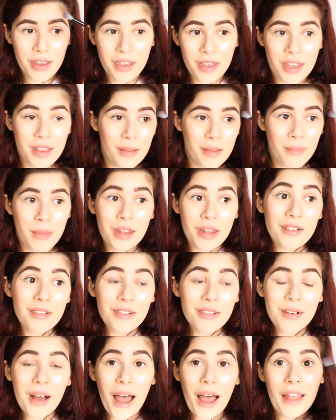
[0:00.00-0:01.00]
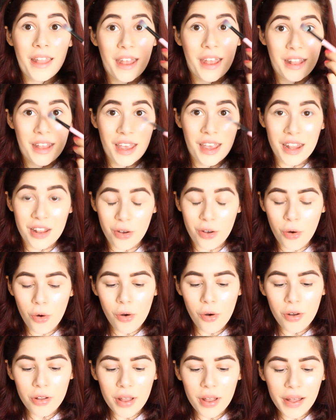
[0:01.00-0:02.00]
in the middle, and then the inner
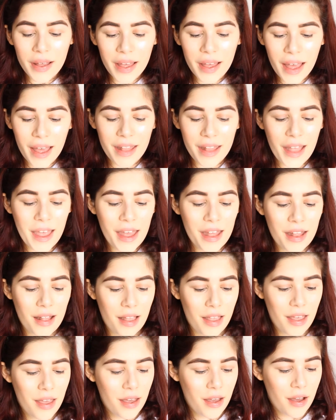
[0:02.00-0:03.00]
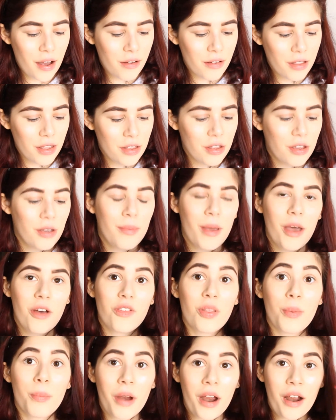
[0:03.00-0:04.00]
corner, and then I'm going to do a bit of
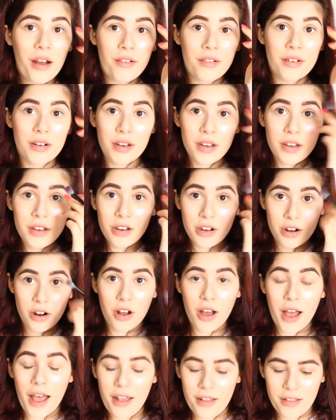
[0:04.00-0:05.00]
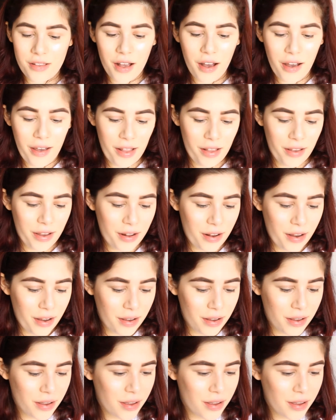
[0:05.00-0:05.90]
the brown as eyeliner.